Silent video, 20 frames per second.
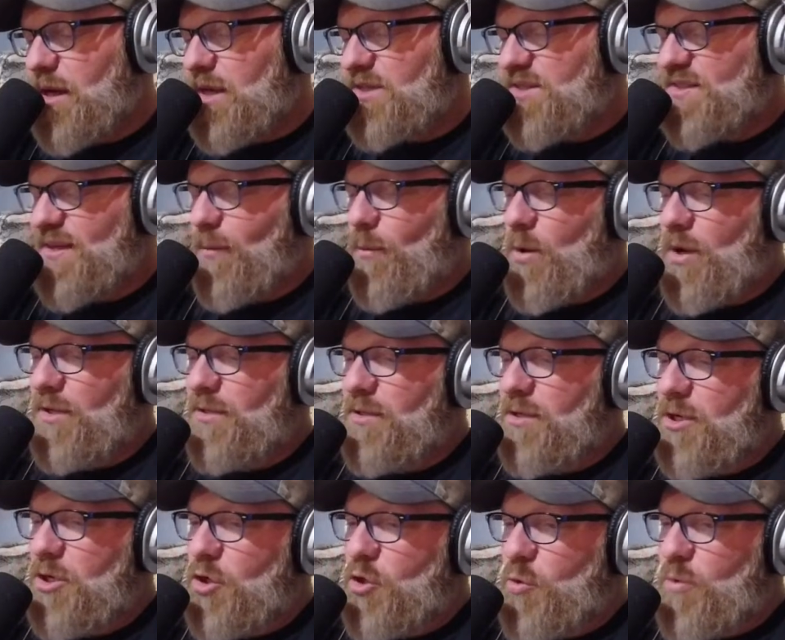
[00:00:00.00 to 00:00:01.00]
someone
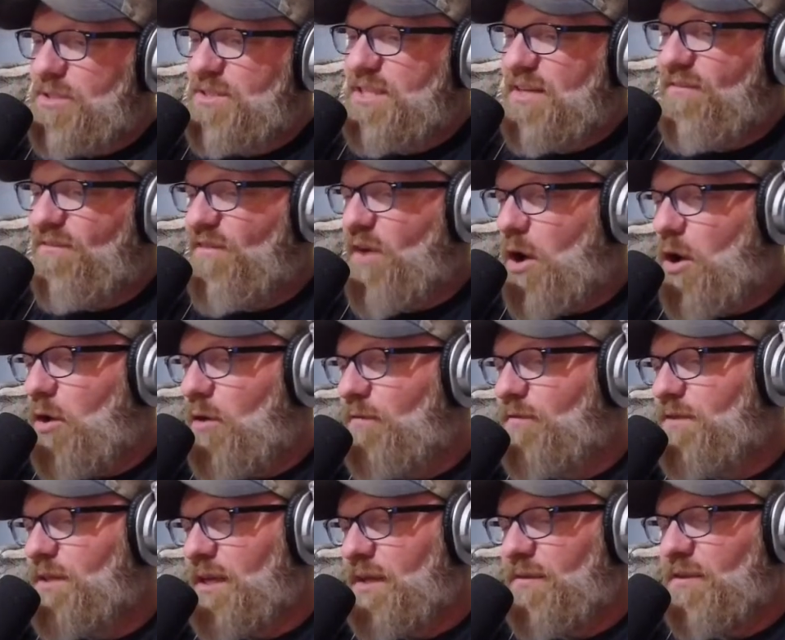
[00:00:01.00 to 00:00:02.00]
who was
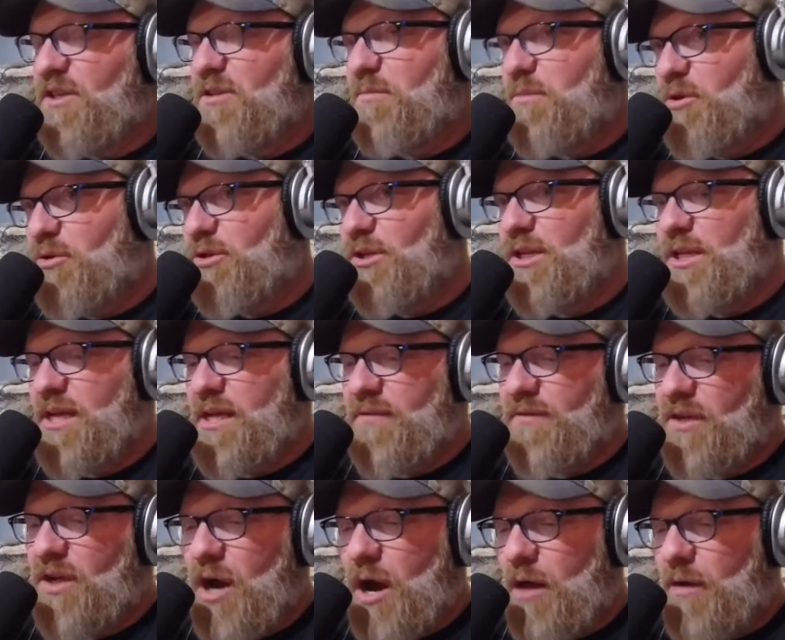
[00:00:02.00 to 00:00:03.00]
involved in the community and
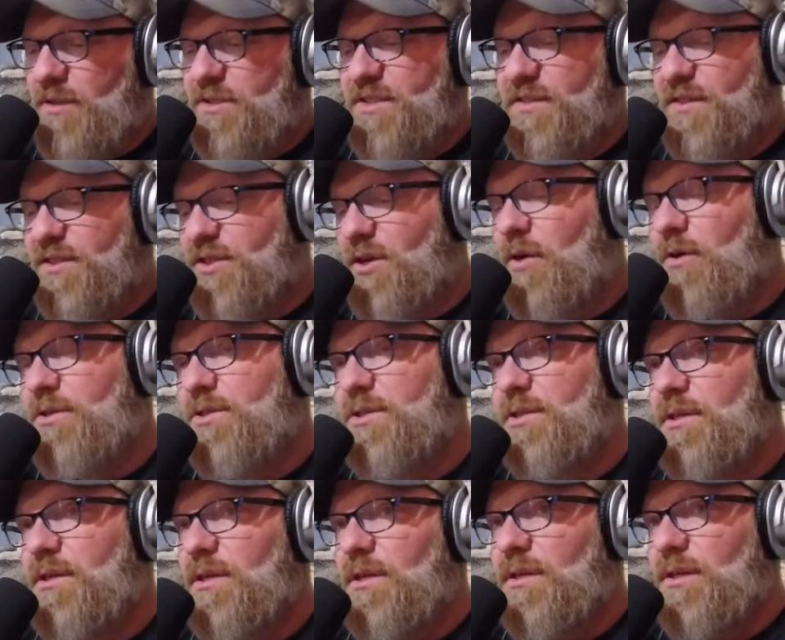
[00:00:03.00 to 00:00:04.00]
the college and the church,
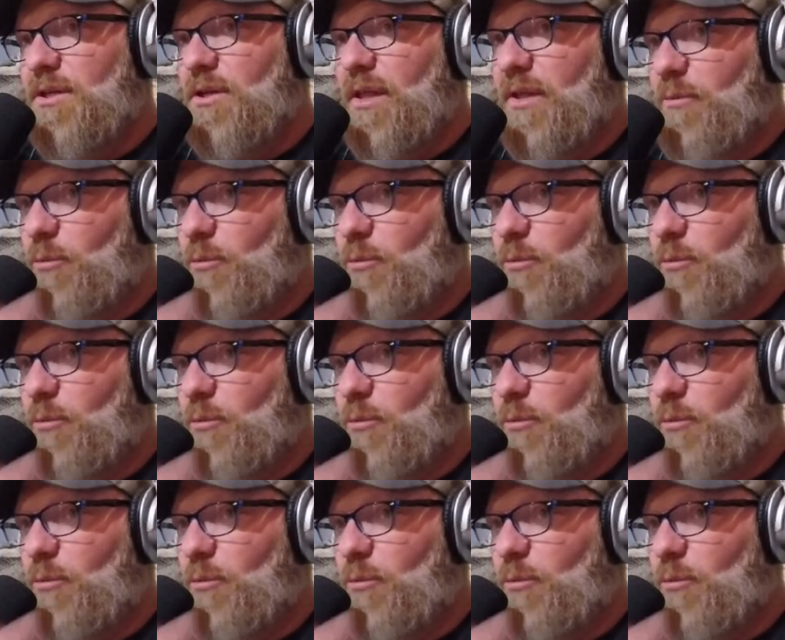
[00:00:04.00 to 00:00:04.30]
like